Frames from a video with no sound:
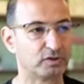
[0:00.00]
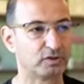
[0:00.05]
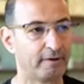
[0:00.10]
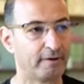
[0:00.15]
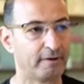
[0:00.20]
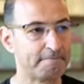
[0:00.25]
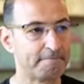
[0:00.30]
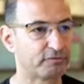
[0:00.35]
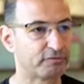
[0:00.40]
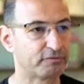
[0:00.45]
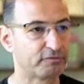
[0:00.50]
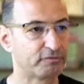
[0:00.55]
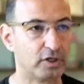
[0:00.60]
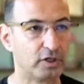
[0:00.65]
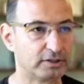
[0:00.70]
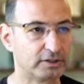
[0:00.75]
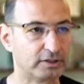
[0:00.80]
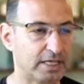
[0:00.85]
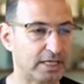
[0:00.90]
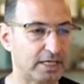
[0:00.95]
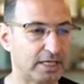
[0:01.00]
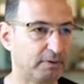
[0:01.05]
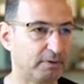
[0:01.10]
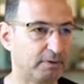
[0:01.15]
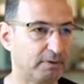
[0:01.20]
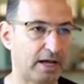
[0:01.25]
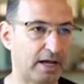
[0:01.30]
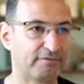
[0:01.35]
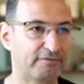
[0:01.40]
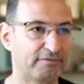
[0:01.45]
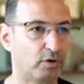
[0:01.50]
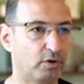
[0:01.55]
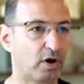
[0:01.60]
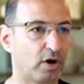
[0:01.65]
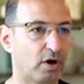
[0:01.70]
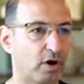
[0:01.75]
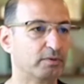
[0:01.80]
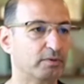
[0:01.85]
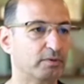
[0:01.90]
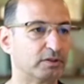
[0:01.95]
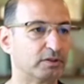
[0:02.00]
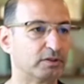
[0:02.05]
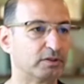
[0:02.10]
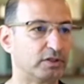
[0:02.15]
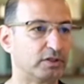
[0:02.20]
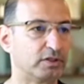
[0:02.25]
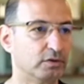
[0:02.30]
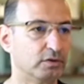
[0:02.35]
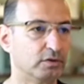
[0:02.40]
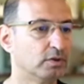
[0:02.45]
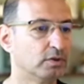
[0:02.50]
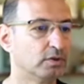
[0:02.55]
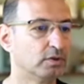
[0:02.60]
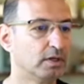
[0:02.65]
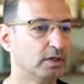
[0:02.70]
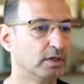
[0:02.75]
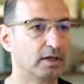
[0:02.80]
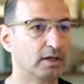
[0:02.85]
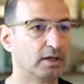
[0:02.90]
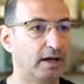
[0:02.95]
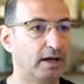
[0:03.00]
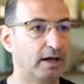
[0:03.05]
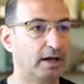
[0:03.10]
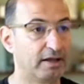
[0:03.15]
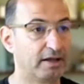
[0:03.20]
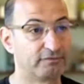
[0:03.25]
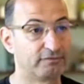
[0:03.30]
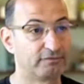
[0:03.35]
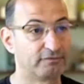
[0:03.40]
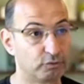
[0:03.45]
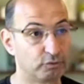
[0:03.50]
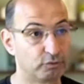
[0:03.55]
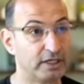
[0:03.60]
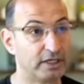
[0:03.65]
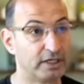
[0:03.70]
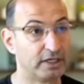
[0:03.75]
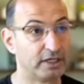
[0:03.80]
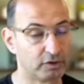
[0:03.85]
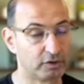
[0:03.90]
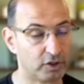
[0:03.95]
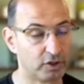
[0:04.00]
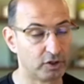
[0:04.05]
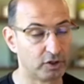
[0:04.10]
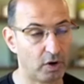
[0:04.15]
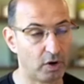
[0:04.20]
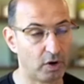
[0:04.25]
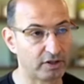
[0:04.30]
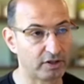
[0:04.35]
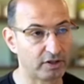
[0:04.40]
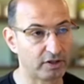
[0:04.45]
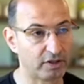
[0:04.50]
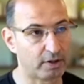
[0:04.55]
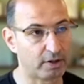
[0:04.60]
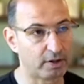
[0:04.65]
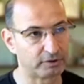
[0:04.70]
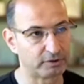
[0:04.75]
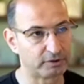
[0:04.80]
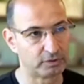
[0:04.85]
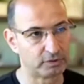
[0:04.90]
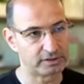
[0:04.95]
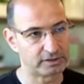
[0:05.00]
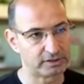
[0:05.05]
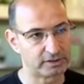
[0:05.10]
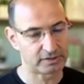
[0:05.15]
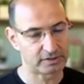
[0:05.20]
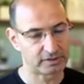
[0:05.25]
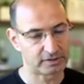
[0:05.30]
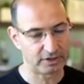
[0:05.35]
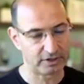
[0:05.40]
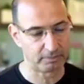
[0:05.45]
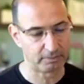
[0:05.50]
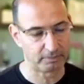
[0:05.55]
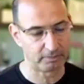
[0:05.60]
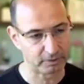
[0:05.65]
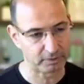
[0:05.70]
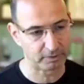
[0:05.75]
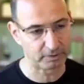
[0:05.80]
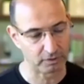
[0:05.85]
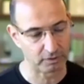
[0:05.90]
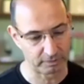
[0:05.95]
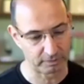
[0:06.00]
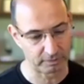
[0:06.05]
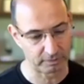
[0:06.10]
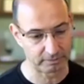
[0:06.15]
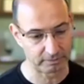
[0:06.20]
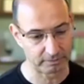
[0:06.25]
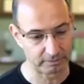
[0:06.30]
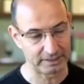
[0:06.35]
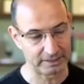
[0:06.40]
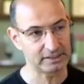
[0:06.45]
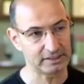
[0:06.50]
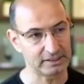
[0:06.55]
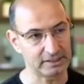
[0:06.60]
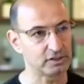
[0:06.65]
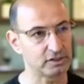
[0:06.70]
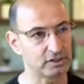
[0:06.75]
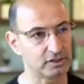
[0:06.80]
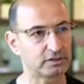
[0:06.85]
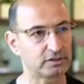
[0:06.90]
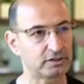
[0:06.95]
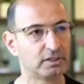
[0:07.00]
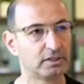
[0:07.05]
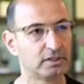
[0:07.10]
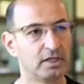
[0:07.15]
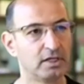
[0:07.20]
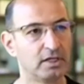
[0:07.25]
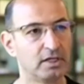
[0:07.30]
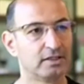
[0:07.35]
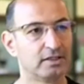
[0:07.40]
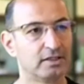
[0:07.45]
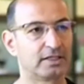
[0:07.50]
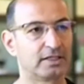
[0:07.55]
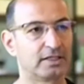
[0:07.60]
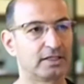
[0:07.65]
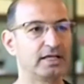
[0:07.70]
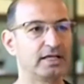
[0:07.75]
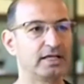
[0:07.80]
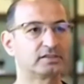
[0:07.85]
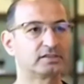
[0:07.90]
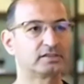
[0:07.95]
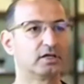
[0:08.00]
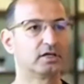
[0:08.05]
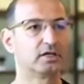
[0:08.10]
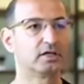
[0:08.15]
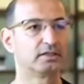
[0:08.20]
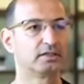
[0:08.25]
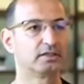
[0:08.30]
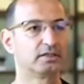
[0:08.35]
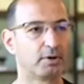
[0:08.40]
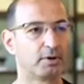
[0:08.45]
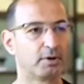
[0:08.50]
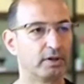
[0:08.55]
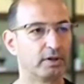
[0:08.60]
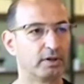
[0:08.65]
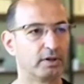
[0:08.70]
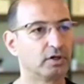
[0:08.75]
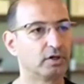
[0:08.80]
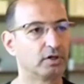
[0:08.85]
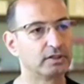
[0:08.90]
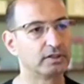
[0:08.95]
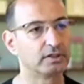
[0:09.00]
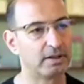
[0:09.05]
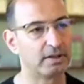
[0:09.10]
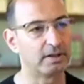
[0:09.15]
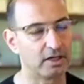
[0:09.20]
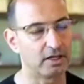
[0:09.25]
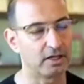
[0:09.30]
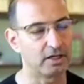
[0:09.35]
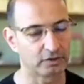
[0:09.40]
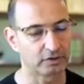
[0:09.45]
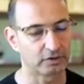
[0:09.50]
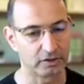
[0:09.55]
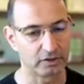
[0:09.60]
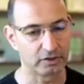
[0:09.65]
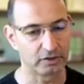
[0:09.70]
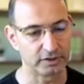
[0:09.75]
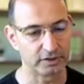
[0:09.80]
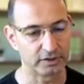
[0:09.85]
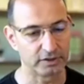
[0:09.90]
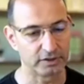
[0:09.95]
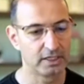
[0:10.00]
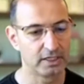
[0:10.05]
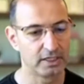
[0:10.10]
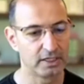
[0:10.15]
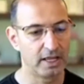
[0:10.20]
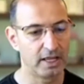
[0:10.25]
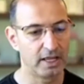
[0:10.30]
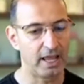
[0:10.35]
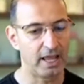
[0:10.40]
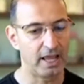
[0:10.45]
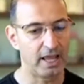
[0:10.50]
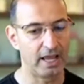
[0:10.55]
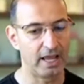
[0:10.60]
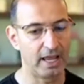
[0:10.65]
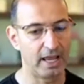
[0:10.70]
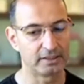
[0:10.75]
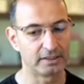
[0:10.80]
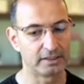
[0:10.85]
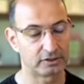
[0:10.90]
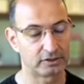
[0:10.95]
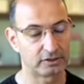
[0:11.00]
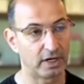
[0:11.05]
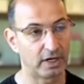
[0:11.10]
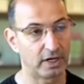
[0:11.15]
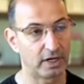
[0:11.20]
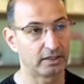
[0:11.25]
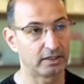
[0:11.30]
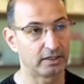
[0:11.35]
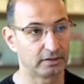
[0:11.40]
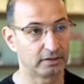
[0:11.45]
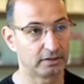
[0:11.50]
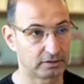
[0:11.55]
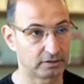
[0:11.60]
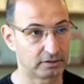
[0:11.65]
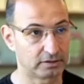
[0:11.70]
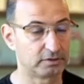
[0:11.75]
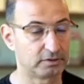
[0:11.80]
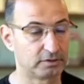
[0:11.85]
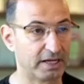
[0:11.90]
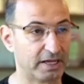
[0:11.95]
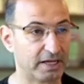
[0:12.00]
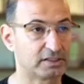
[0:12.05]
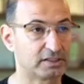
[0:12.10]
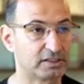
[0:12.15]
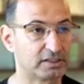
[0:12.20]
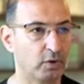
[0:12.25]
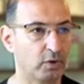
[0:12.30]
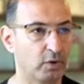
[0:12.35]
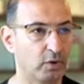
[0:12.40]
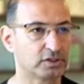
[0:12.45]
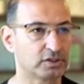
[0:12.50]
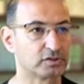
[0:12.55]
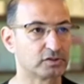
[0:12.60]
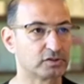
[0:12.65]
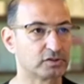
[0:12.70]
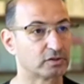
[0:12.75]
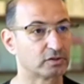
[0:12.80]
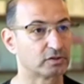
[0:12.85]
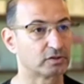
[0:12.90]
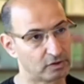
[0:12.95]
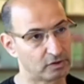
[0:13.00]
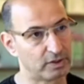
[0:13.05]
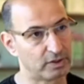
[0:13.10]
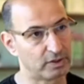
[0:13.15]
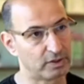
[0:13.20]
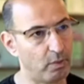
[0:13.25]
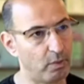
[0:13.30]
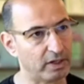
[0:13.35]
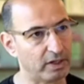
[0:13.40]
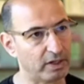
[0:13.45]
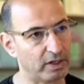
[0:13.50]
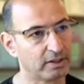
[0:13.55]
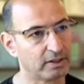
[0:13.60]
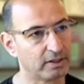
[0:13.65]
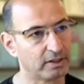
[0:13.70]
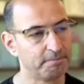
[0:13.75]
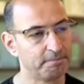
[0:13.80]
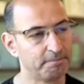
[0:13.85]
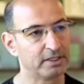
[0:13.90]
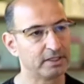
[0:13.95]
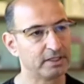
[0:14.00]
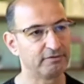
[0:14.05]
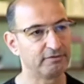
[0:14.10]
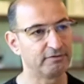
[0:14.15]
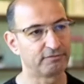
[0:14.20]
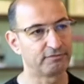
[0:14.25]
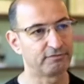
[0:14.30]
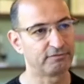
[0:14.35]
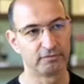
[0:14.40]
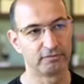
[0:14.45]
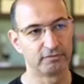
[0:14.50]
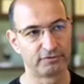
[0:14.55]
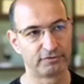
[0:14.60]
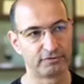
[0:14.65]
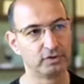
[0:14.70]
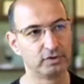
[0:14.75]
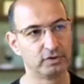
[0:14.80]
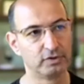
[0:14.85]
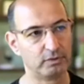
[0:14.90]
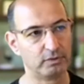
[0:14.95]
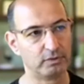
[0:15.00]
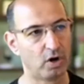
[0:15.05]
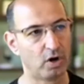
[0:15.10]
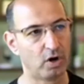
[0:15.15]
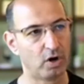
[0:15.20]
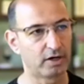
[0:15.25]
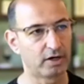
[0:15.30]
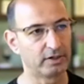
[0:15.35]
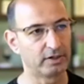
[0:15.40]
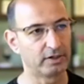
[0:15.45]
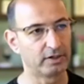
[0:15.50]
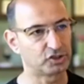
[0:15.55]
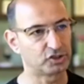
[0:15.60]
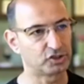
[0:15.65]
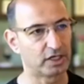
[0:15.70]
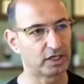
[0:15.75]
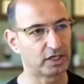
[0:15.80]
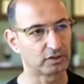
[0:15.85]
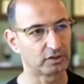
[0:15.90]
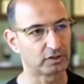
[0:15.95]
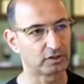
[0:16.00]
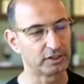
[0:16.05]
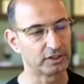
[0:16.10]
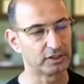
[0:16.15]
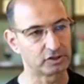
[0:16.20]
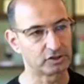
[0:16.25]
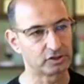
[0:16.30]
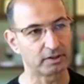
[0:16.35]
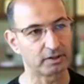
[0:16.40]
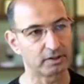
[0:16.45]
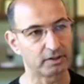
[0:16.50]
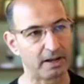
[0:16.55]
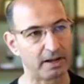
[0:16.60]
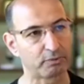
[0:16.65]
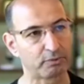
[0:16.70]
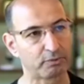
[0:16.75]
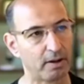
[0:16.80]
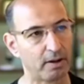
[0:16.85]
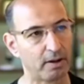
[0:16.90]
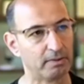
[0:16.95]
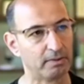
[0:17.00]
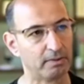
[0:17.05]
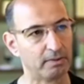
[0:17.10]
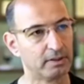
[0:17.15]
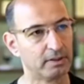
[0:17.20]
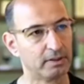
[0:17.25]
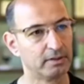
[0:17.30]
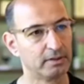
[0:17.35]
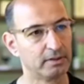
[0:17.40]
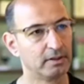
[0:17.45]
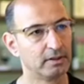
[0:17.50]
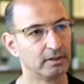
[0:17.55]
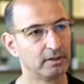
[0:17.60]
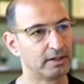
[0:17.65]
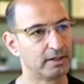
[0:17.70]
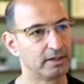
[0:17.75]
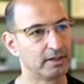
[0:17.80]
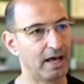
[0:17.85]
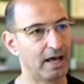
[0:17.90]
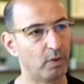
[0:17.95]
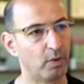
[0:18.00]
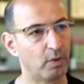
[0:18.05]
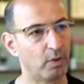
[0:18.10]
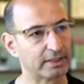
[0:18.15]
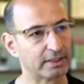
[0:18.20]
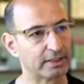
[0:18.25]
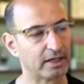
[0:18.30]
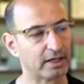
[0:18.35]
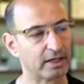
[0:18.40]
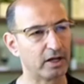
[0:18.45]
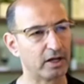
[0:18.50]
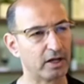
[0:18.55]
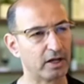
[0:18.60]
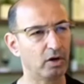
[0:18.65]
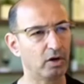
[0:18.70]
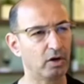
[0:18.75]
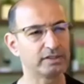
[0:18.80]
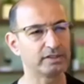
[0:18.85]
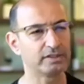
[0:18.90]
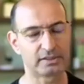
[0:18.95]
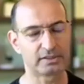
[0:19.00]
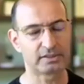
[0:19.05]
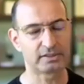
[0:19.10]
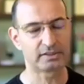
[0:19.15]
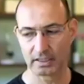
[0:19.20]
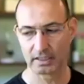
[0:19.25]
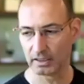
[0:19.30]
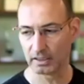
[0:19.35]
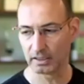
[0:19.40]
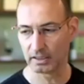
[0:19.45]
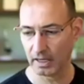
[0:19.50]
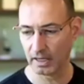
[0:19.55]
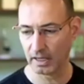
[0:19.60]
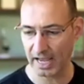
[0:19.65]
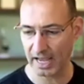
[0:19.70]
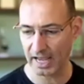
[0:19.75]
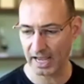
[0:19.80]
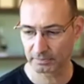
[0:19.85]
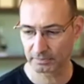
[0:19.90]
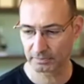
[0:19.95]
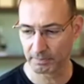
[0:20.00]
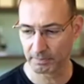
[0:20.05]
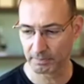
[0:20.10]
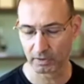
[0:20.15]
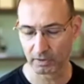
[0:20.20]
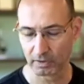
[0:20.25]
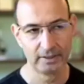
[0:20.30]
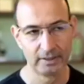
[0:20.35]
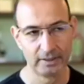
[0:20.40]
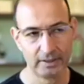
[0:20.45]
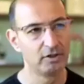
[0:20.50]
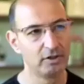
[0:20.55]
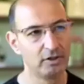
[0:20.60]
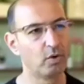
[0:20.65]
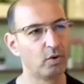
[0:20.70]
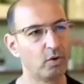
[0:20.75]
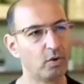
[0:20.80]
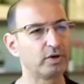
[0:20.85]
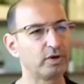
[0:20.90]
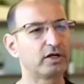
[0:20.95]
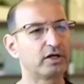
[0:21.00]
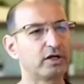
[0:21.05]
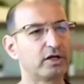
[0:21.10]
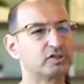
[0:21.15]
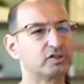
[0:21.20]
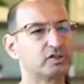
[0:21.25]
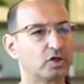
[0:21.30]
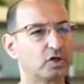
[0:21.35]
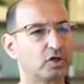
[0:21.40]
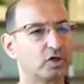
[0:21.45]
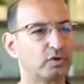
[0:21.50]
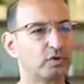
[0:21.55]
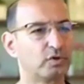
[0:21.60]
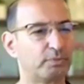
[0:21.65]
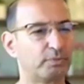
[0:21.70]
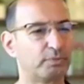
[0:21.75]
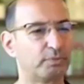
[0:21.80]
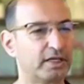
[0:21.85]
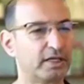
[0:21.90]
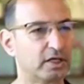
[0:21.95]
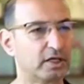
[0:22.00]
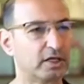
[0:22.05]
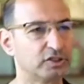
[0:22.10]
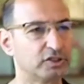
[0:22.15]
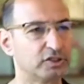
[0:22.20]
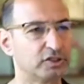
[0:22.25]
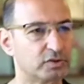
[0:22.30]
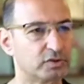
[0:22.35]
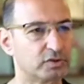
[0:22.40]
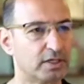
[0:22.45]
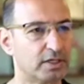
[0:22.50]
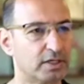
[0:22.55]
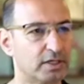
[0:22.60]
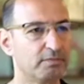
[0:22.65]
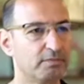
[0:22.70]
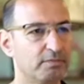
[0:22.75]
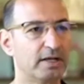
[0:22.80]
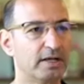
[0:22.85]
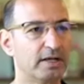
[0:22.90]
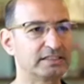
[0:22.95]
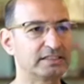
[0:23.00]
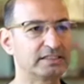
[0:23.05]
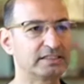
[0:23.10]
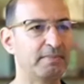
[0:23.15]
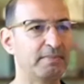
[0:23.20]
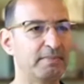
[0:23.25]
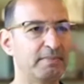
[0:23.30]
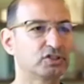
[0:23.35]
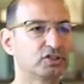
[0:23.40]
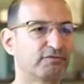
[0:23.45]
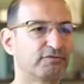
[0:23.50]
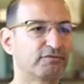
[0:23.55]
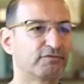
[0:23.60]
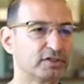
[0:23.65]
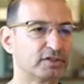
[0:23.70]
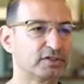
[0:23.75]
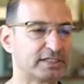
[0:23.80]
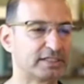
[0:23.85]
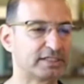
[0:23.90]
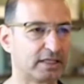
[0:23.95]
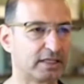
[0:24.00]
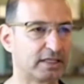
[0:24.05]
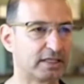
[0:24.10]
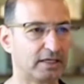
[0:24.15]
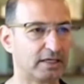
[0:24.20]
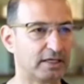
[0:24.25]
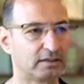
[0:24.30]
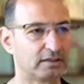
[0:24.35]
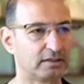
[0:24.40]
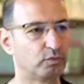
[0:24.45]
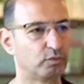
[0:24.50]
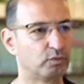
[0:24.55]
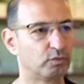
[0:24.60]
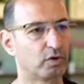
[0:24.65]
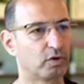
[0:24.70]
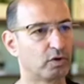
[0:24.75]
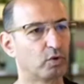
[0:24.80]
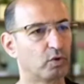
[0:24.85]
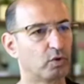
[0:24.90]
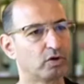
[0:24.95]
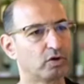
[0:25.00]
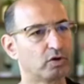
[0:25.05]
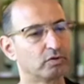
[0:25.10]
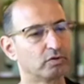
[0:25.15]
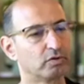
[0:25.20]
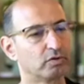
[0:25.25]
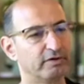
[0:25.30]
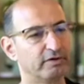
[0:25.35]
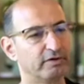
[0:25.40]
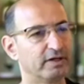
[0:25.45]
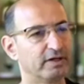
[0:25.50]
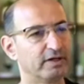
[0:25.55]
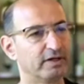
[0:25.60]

food on the table, I have no argument with you. If really there are no other opportunities available to you, but this is not the case, not in Poland, not in many other countries. And it begs the question, I was like, so now what? If food and water and shelter is not my problem, now what? I always ask people who are really concerned with political issues, let's imagine for a second that we are living in